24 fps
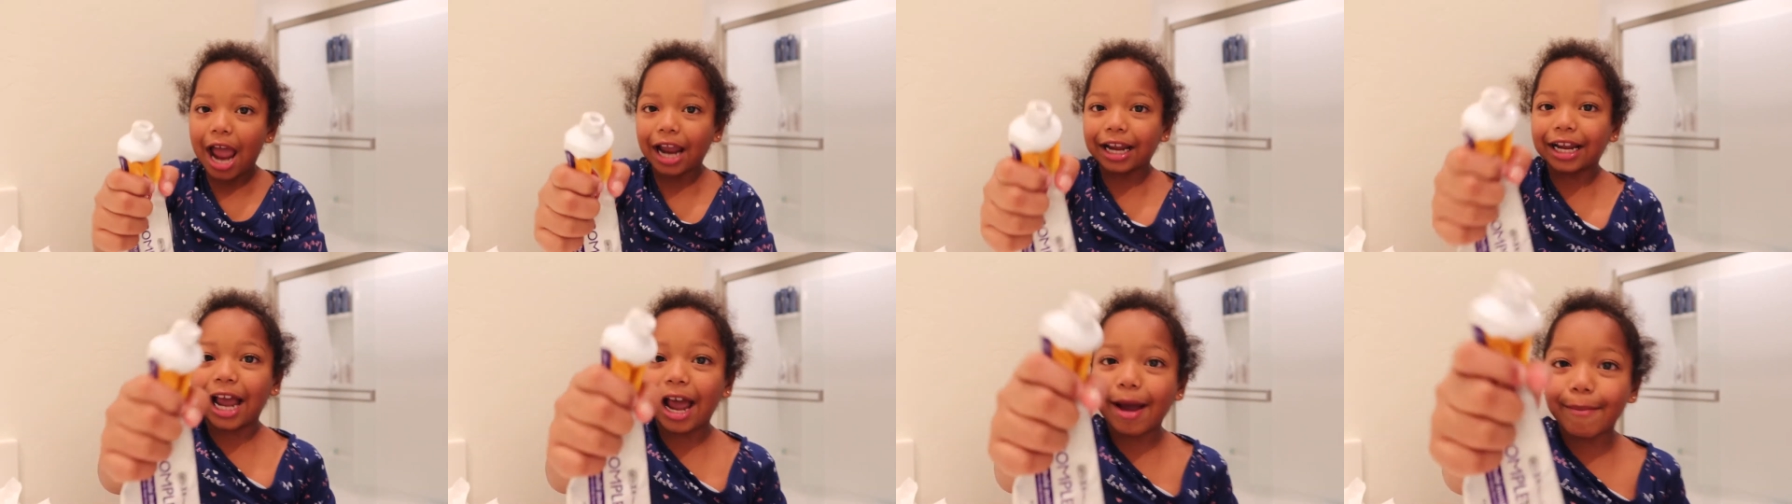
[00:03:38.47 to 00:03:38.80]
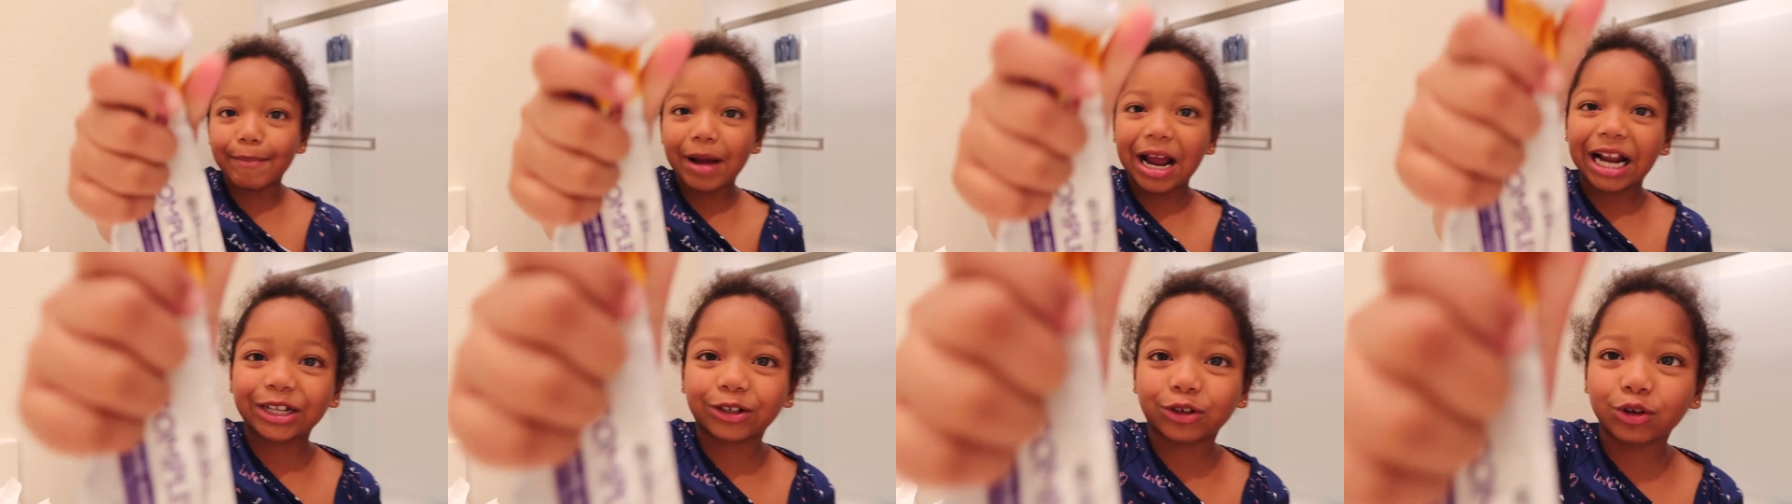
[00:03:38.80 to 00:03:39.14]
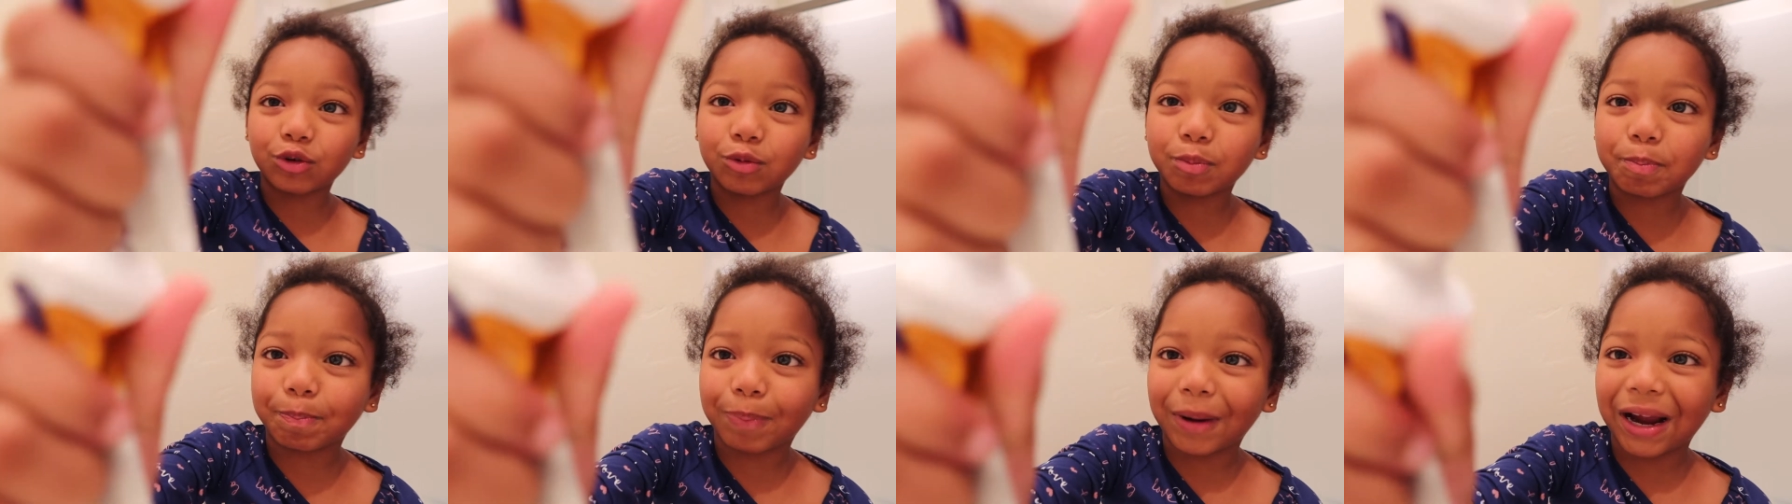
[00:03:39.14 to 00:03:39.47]
I got my
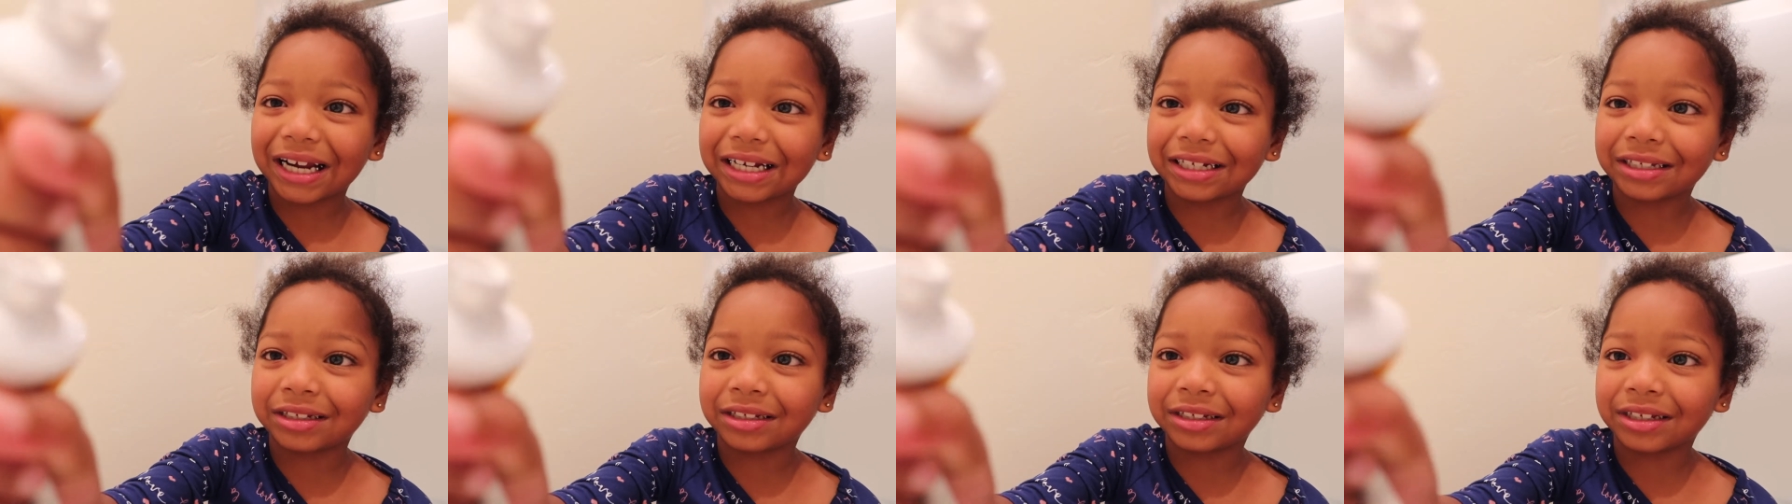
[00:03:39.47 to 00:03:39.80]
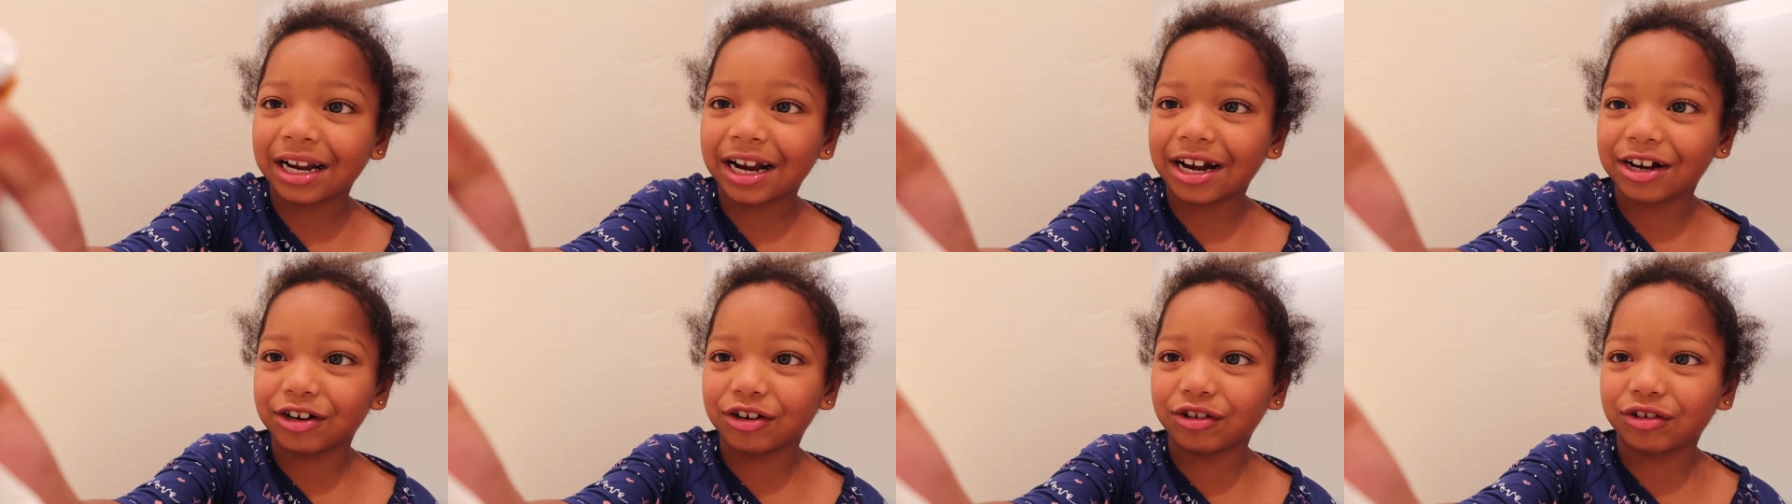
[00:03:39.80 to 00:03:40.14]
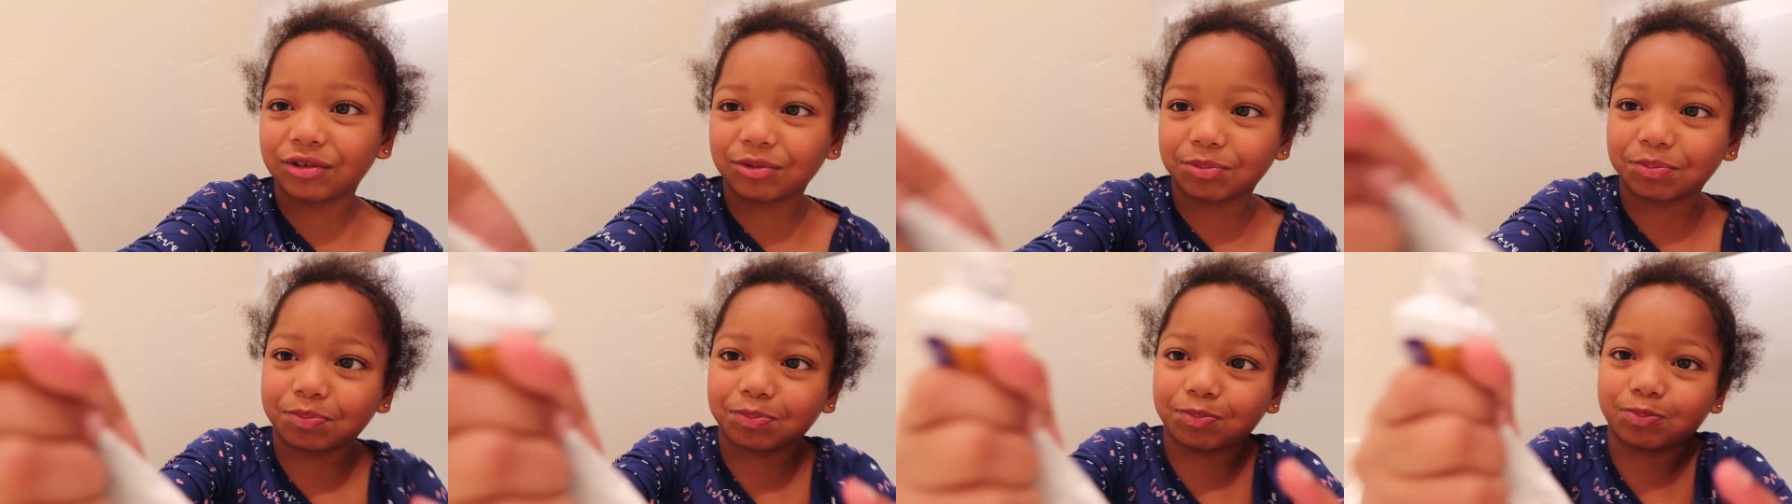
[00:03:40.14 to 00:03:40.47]
toothpaste. I need
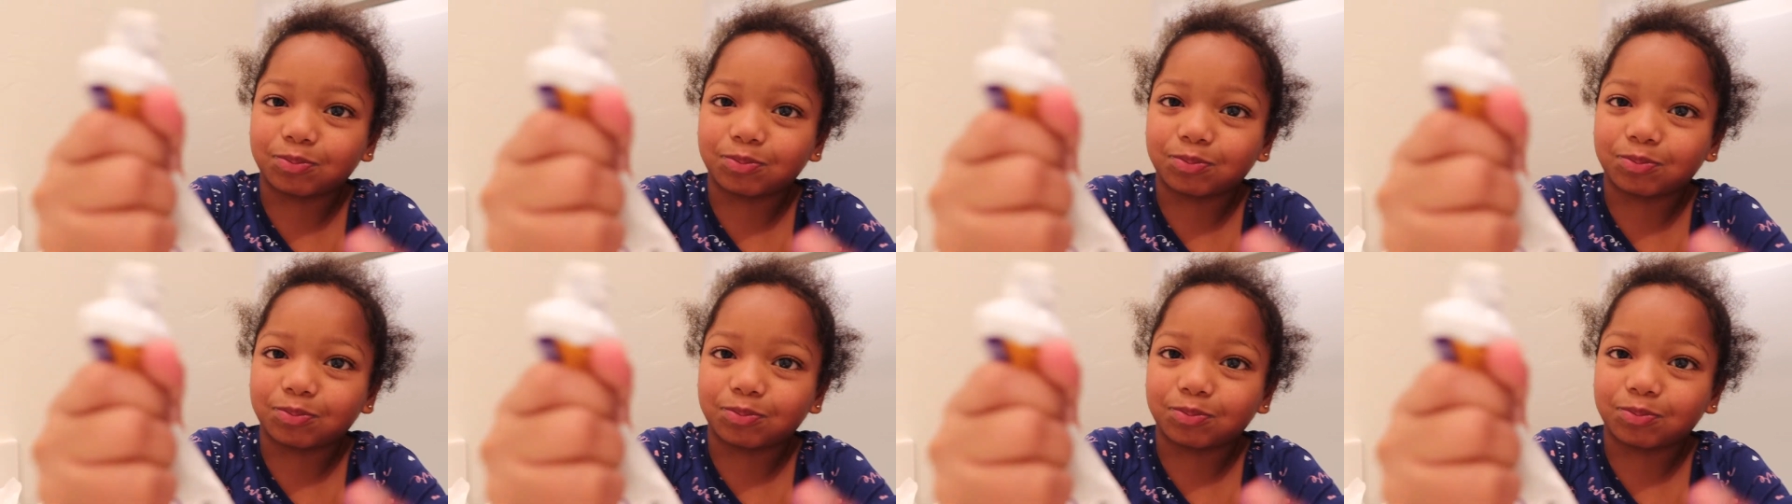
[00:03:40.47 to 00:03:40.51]
to